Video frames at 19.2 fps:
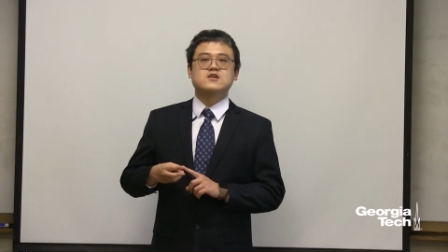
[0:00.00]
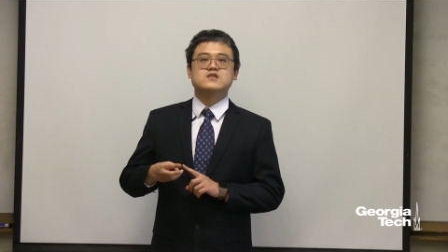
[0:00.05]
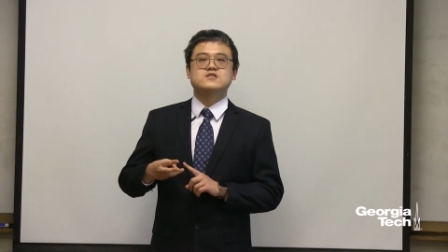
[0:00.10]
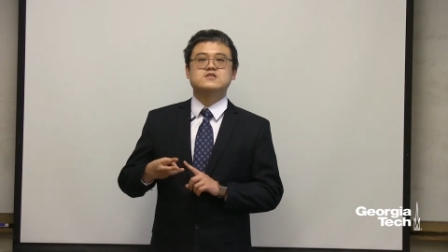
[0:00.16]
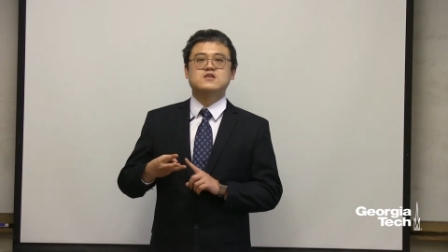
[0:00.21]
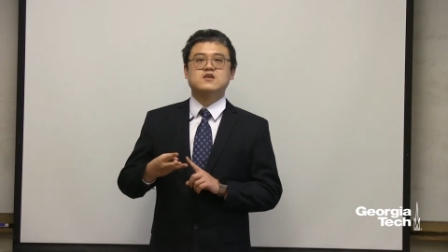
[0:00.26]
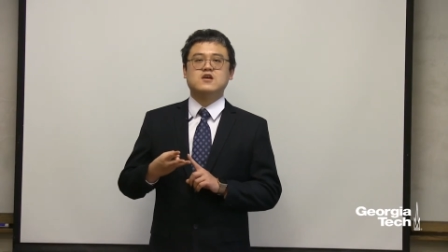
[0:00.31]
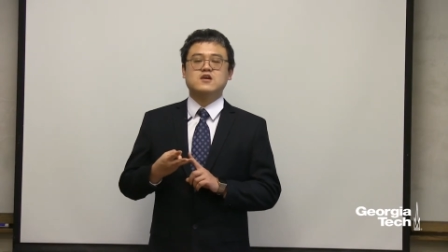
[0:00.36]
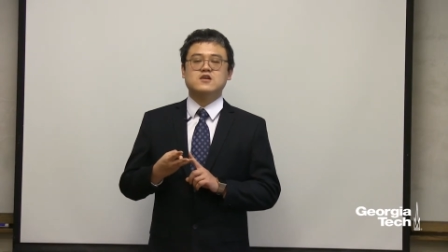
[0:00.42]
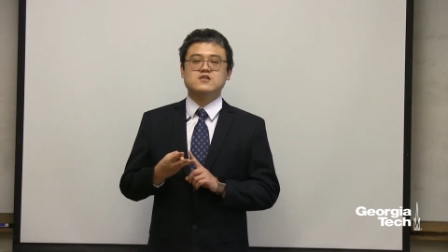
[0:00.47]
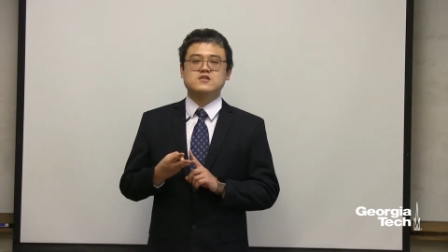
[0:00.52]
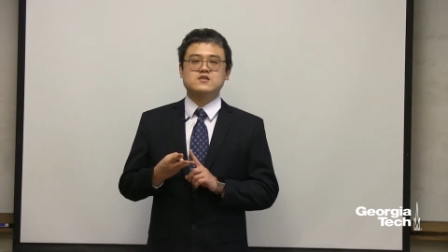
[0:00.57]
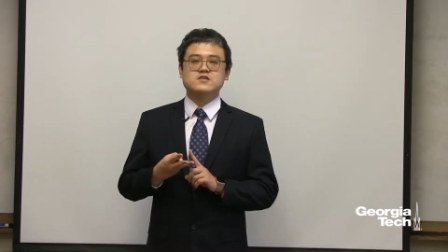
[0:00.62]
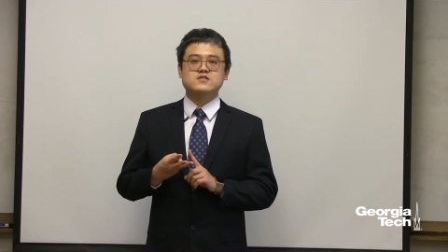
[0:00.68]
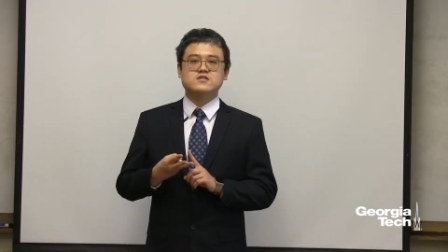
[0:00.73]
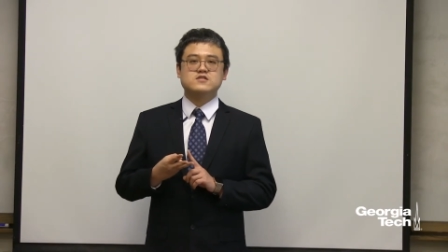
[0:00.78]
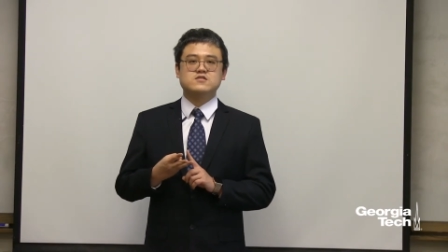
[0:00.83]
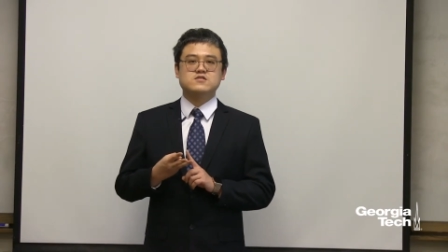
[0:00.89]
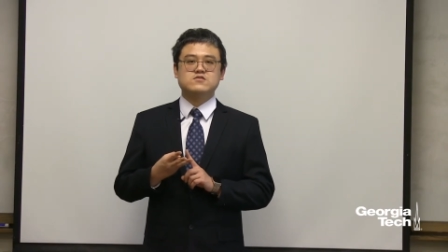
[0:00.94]
Third,
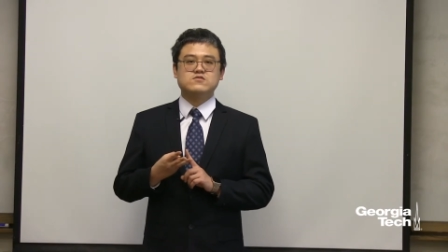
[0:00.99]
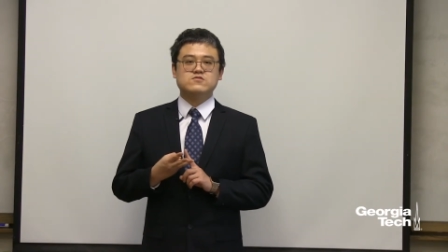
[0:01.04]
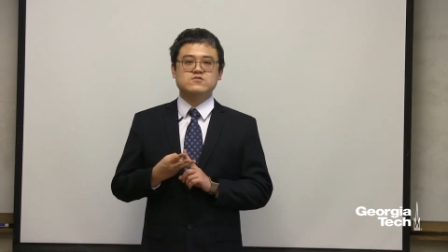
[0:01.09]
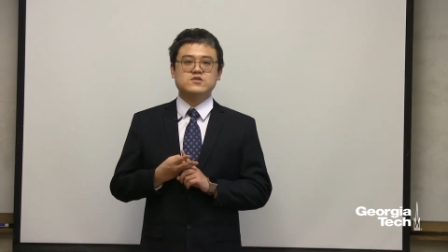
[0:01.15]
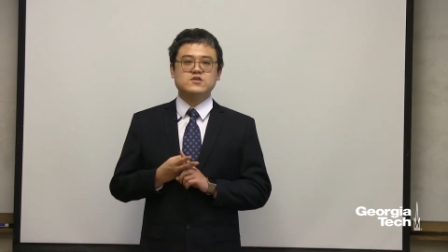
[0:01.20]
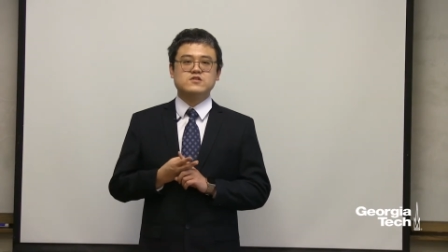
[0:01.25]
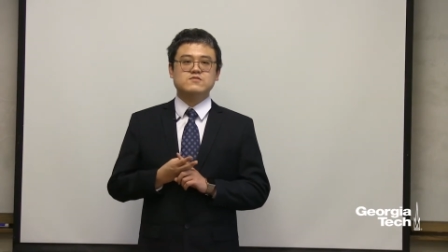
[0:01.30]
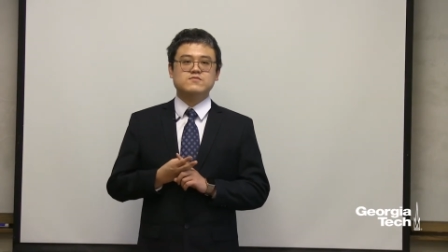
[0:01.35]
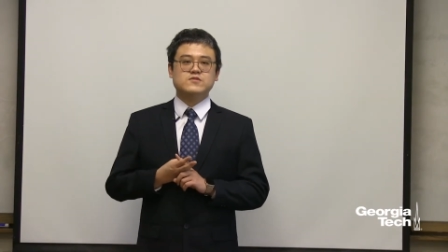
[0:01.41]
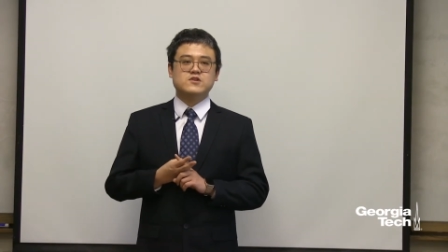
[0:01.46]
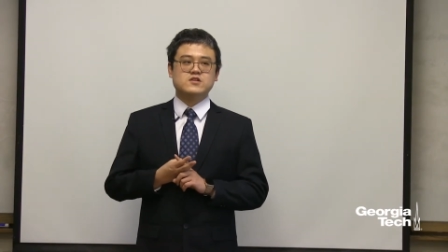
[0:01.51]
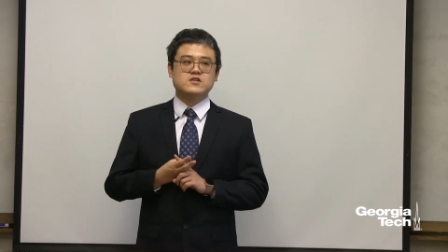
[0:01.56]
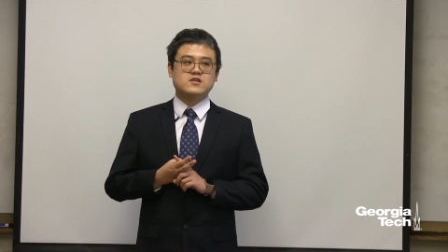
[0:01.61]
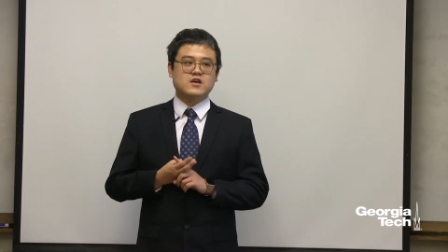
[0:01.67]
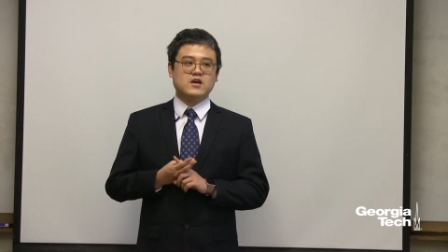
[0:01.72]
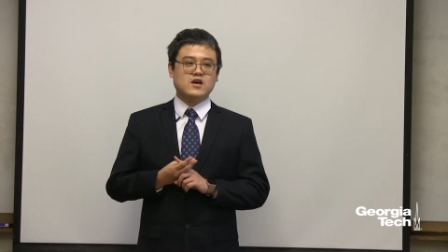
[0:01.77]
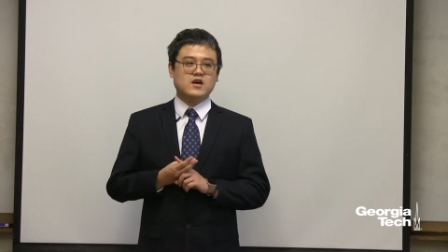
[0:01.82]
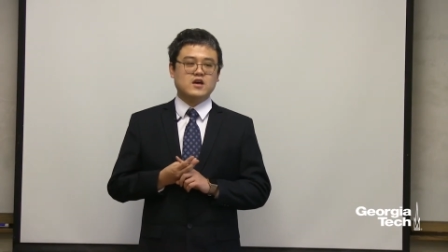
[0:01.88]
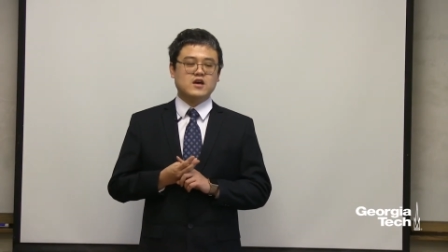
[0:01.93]
this
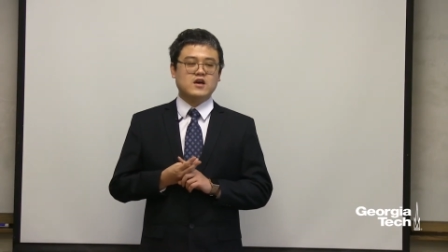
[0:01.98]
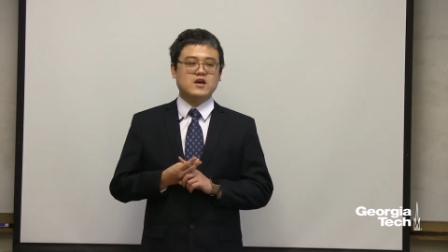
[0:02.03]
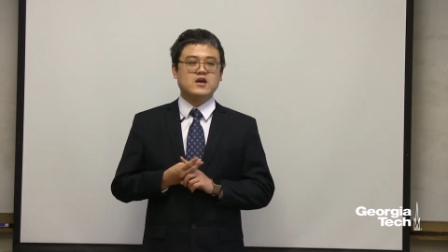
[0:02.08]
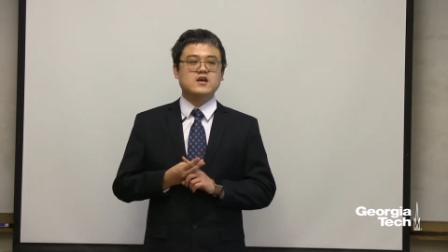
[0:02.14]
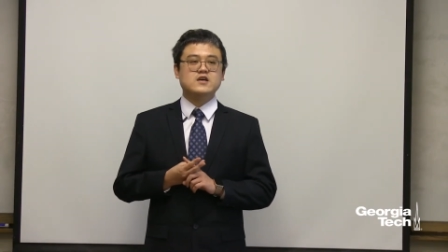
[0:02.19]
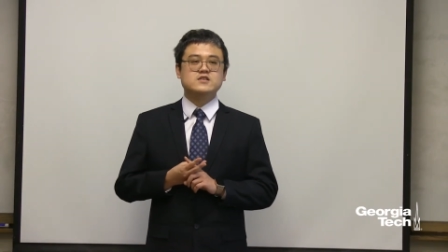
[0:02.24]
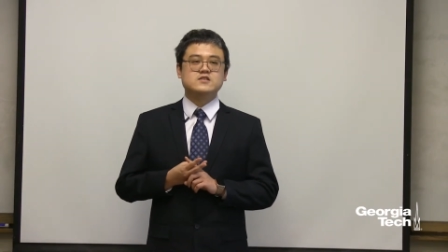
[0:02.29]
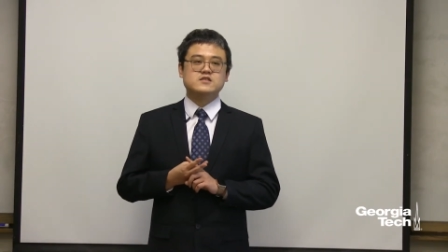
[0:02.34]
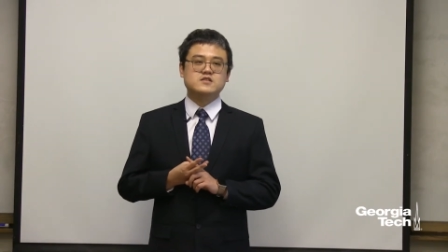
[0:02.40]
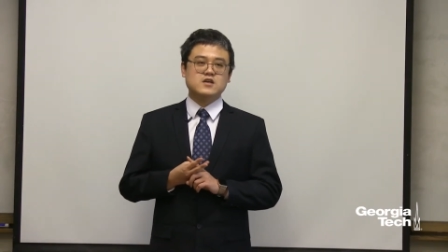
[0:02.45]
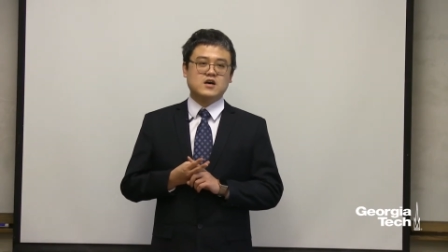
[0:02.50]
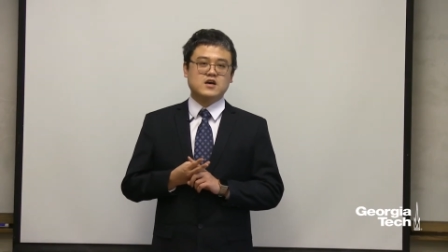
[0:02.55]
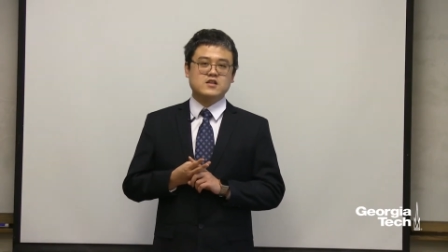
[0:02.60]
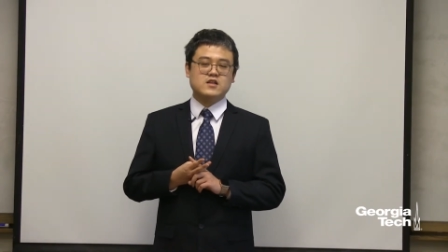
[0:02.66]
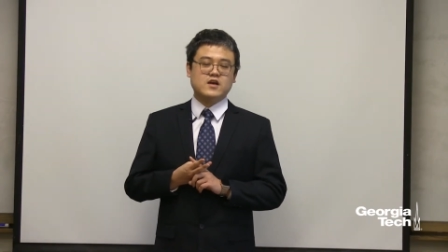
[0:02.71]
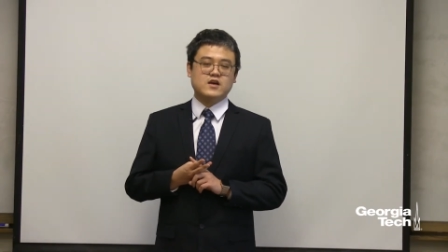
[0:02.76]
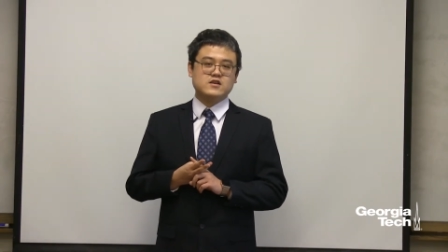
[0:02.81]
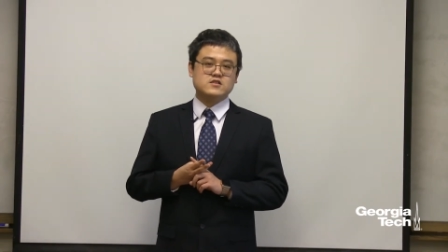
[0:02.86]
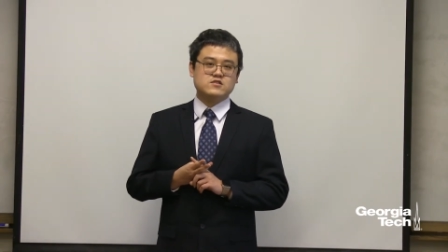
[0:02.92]
treatment
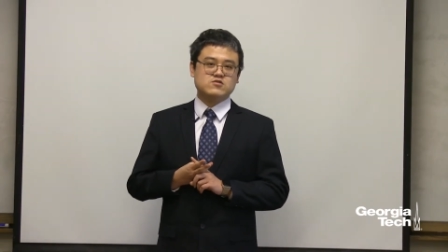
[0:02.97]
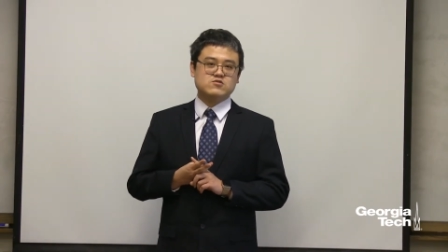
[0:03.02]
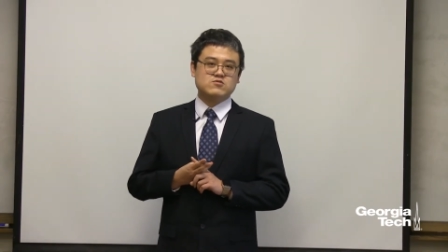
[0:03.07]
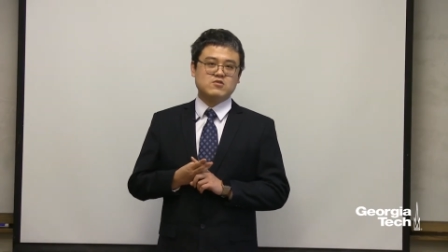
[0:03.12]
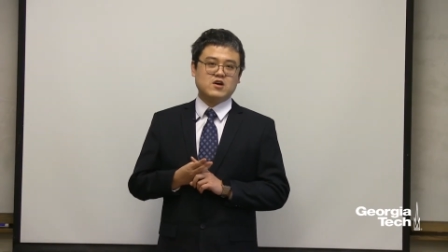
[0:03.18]
takes